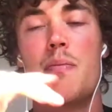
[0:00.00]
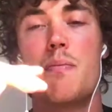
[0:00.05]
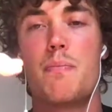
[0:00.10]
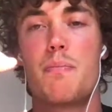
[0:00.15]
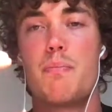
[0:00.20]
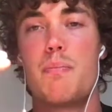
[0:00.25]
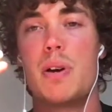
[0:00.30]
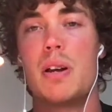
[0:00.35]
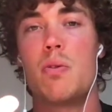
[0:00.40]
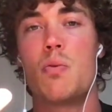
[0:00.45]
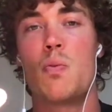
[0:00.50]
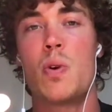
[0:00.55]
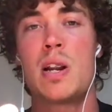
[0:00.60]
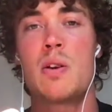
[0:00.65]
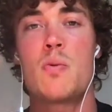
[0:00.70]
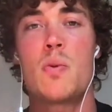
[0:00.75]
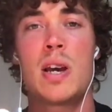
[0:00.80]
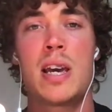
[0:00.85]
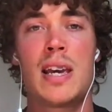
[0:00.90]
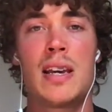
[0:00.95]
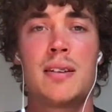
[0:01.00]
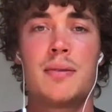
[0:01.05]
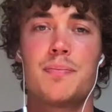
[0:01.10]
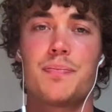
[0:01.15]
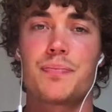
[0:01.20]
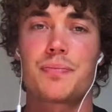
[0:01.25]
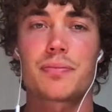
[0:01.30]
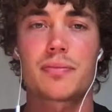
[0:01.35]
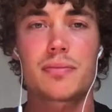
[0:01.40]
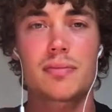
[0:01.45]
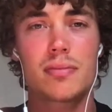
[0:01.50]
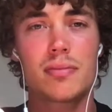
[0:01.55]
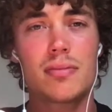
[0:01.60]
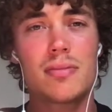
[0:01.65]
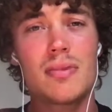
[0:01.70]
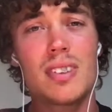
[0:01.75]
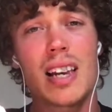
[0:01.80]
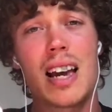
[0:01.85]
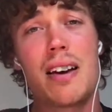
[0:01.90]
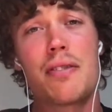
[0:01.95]
But when we
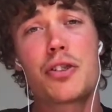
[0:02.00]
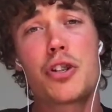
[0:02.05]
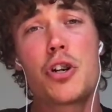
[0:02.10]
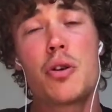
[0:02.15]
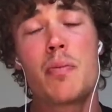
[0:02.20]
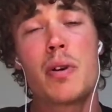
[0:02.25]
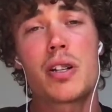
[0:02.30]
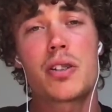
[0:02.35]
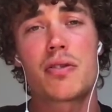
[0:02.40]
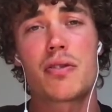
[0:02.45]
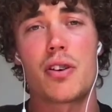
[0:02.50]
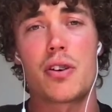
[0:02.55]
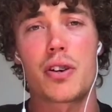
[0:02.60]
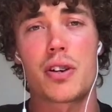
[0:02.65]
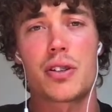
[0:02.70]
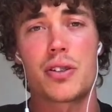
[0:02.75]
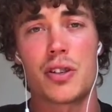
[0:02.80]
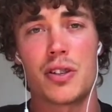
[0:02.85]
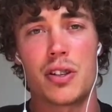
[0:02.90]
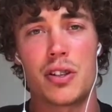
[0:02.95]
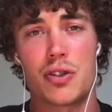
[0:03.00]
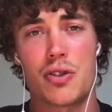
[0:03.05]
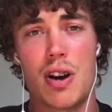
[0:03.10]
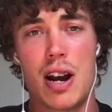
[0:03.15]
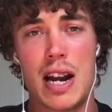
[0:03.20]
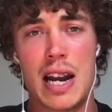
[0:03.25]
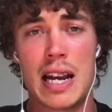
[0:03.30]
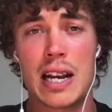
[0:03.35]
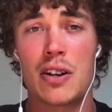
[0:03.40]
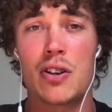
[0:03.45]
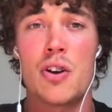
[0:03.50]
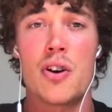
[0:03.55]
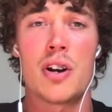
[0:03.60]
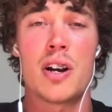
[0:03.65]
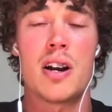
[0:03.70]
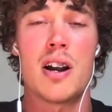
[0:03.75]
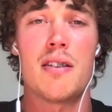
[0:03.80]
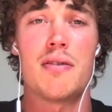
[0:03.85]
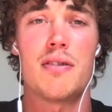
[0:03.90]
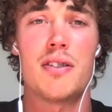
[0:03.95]
have too much focus on the training and not
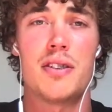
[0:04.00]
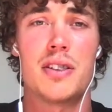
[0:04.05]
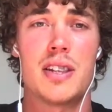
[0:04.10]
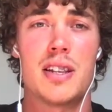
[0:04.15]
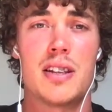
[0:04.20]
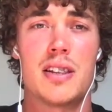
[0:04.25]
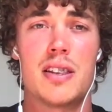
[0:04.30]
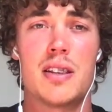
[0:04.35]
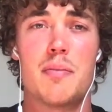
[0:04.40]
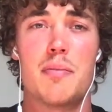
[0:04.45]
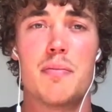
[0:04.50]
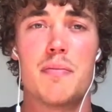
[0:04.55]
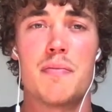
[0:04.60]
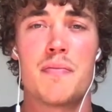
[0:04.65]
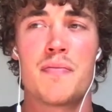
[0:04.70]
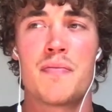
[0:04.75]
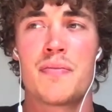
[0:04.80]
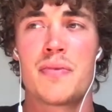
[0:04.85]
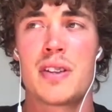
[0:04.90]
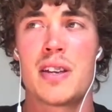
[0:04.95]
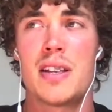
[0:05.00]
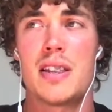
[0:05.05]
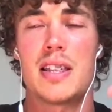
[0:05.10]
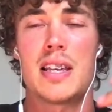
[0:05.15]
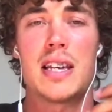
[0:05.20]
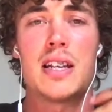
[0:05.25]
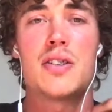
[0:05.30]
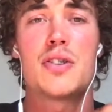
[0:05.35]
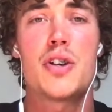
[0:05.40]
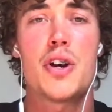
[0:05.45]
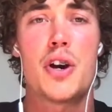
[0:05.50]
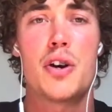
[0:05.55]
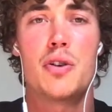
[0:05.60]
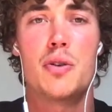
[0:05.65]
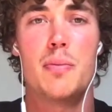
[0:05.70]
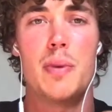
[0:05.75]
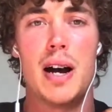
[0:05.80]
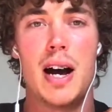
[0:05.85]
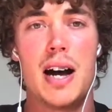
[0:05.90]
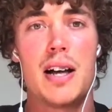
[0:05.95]
enough on the internal
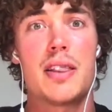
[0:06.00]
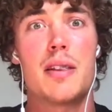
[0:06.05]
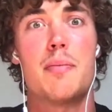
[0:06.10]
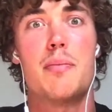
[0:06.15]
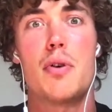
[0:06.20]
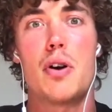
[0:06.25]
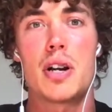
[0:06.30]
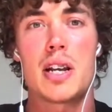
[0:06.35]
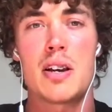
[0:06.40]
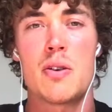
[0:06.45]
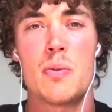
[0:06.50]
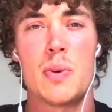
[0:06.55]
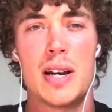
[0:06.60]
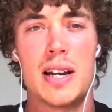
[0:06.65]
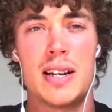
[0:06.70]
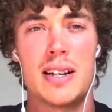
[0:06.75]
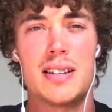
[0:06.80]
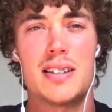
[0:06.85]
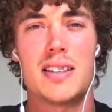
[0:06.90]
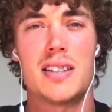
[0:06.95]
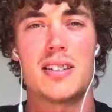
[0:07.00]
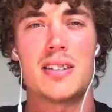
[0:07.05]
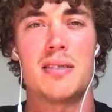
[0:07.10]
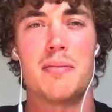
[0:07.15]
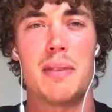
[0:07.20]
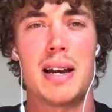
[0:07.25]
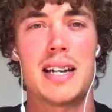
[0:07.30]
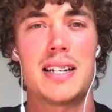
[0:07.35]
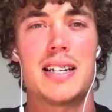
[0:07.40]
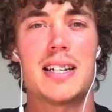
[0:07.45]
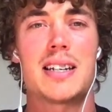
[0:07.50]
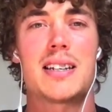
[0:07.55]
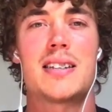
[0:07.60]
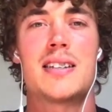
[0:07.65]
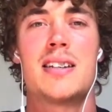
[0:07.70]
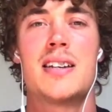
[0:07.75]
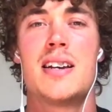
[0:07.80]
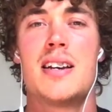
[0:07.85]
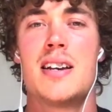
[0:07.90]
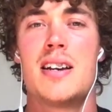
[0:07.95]
part, the body awareness, the somatics,
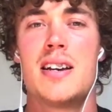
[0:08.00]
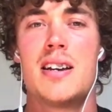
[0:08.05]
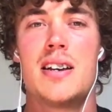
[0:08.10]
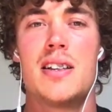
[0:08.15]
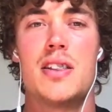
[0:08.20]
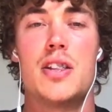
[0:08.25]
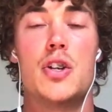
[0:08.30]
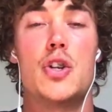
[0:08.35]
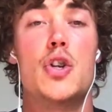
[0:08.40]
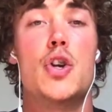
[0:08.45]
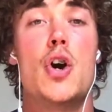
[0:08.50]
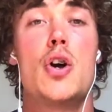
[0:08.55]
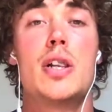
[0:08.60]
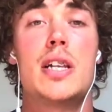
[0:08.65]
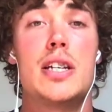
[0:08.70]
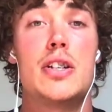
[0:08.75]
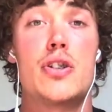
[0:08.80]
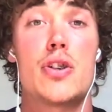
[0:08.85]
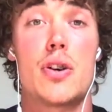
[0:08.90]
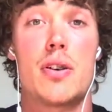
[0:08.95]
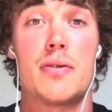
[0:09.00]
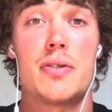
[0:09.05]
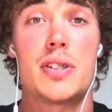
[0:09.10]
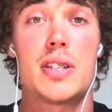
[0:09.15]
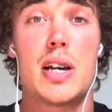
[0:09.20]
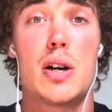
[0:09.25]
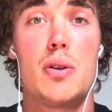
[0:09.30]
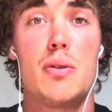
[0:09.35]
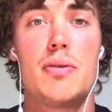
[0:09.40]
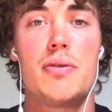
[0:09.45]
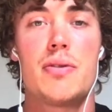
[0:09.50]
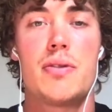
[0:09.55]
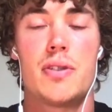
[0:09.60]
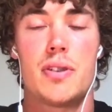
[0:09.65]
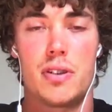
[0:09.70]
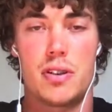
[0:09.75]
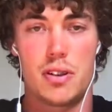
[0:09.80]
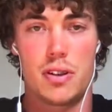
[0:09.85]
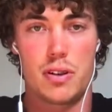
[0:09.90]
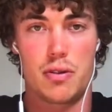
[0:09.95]
the knowledge of self
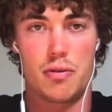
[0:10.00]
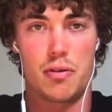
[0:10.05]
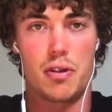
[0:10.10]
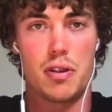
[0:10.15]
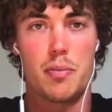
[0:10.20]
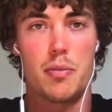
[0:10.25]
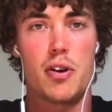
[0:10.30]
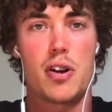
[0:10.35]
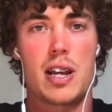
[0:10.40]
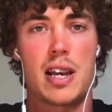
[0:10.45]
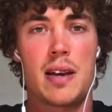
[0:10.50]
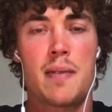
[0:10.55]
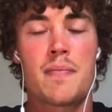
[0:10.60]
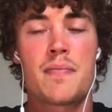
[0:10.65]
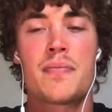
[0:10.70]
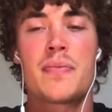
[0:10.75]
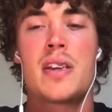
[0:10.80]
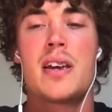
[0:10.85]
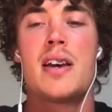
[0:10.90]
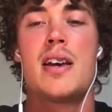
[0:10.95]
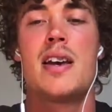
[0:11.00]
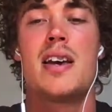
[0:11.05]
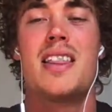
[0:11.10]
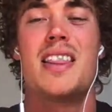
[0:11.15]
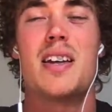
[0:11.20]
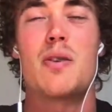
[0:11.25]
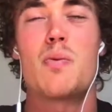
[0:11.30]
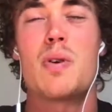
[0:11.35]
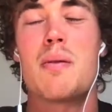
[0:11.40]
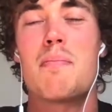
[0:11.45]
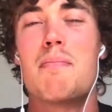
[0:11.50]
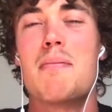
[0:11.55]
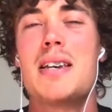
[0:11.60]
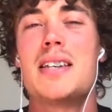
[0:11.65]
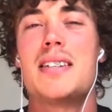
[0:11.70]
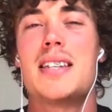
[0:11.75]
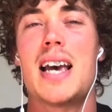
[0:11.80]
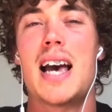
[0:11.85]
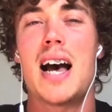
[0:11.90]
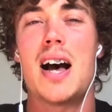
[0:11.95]
through the body, then we miss
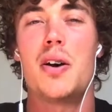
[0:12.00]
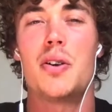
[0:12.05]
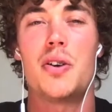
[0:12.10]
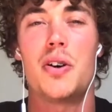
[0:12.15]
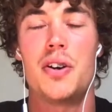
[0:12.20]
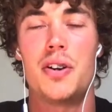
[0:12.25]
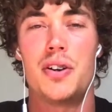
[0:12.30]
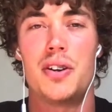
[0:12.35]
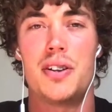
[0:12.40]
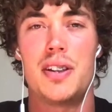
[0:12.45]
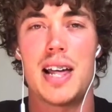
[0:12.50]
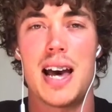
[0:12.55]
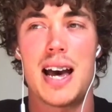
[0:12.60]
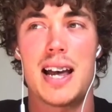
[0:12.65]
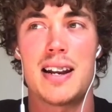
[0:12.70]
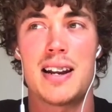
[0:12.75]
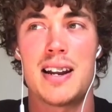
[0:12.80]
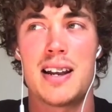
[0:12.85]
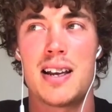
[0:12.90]
out on that